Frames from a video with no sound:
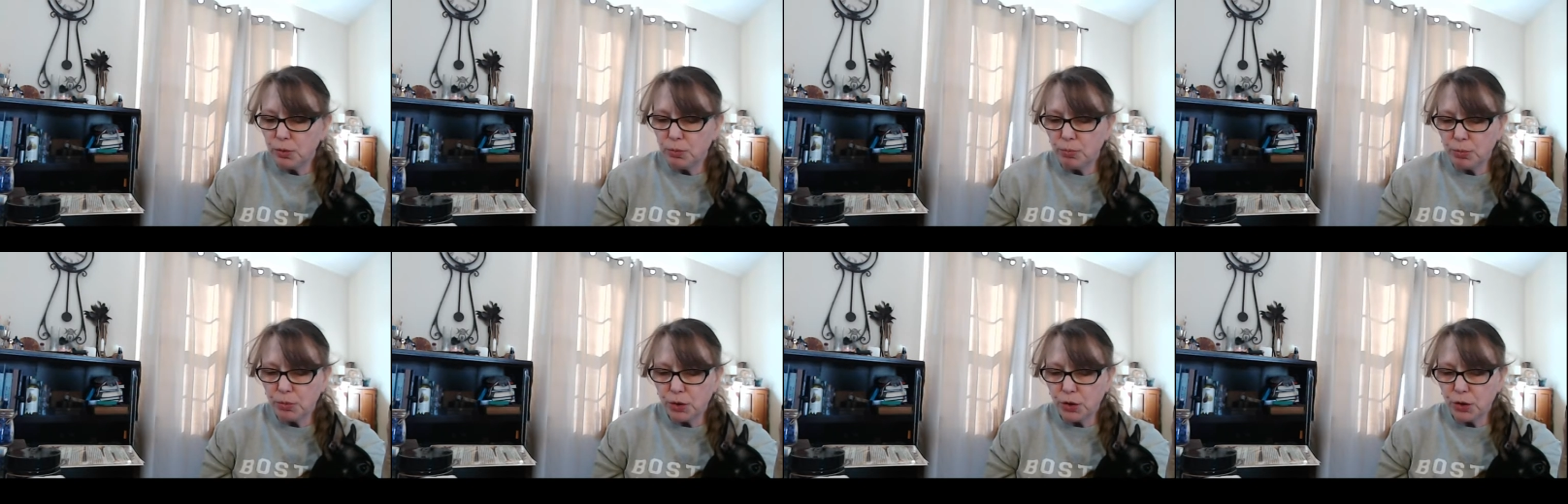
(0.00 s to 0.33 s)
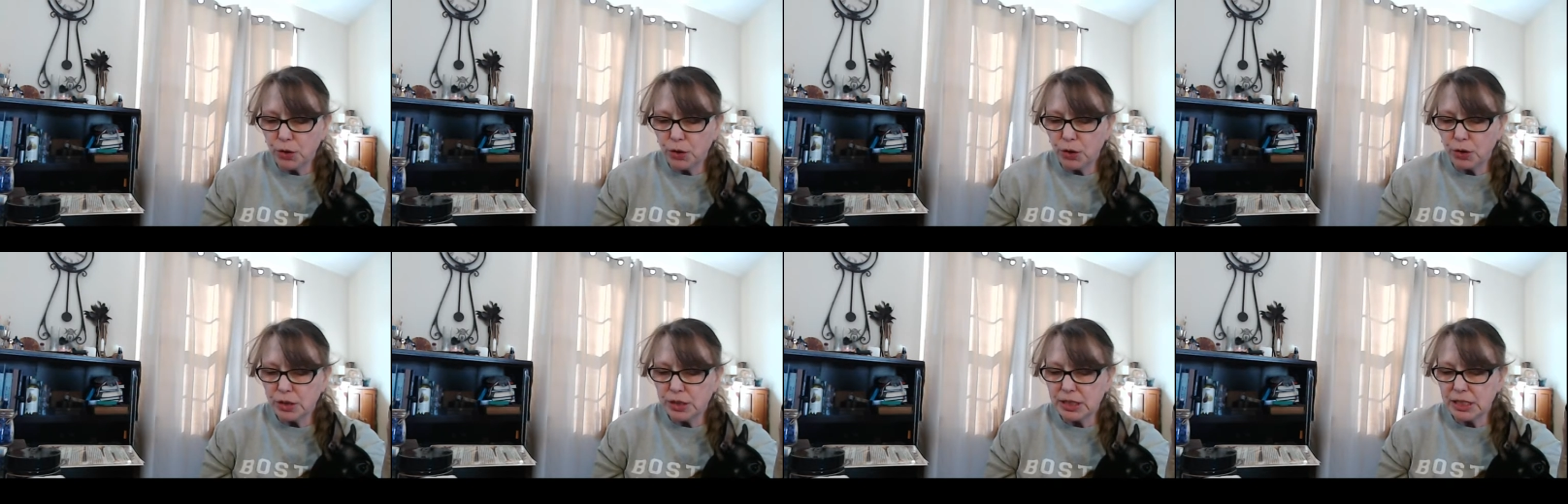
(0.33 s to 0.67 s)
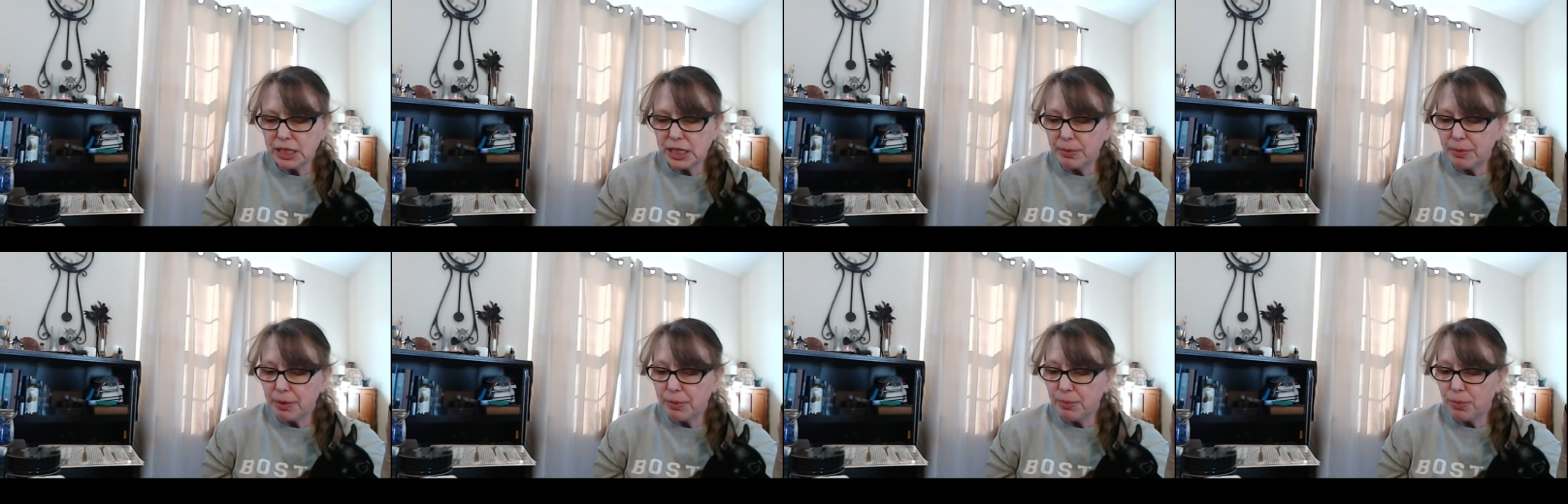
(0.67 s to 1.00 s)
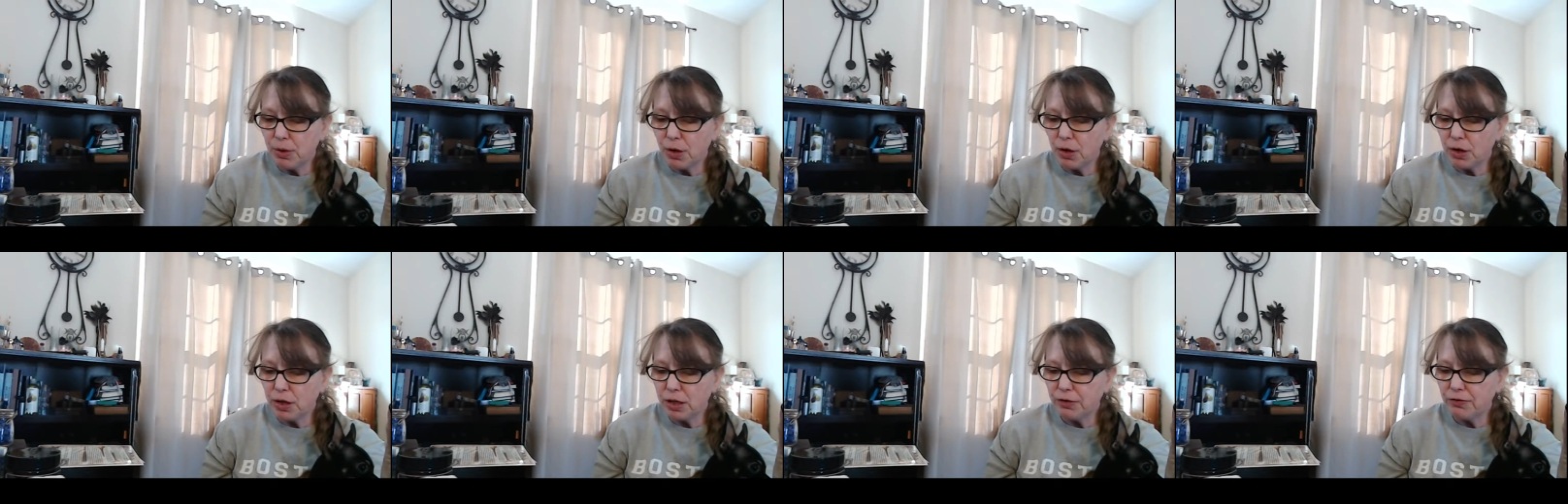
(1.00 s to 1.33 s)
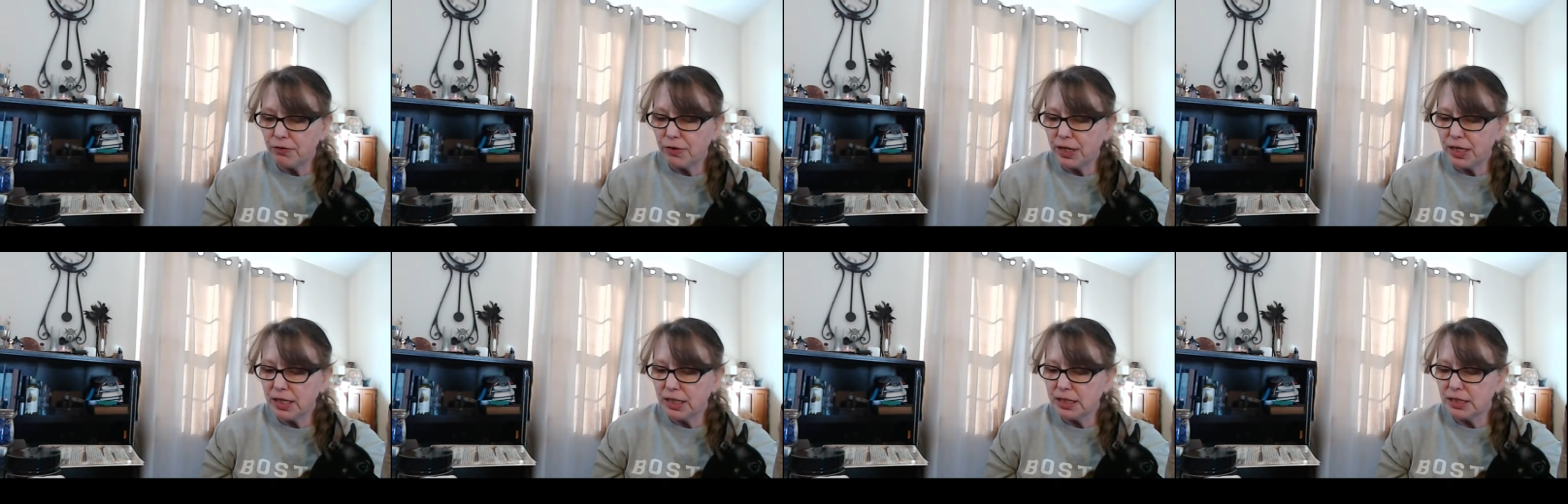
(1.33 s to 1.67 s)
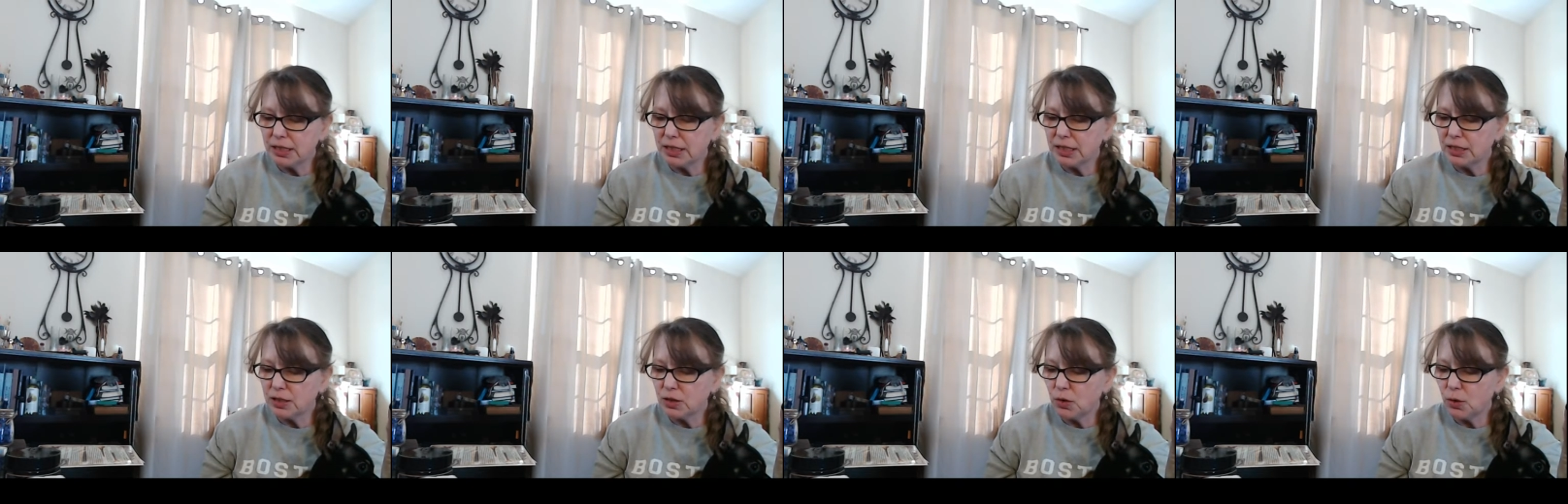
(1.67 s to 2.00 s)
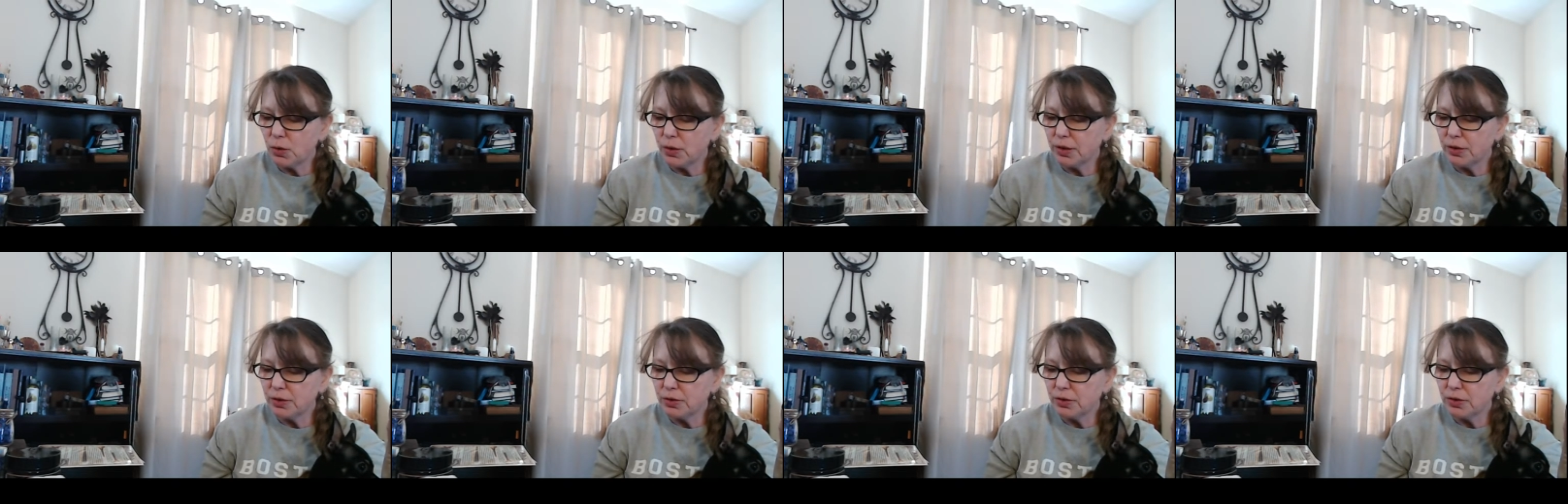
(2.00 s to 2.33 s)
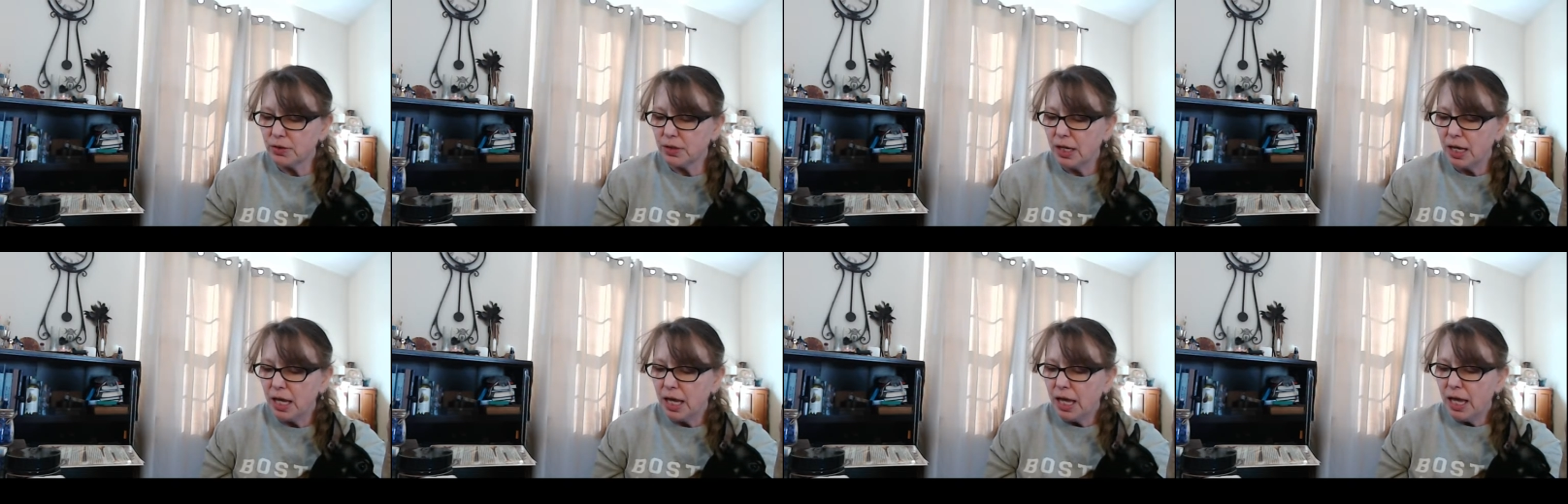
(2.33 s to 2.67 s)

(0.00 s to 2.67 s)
myrrh, cinnamon bark, frankincense oils,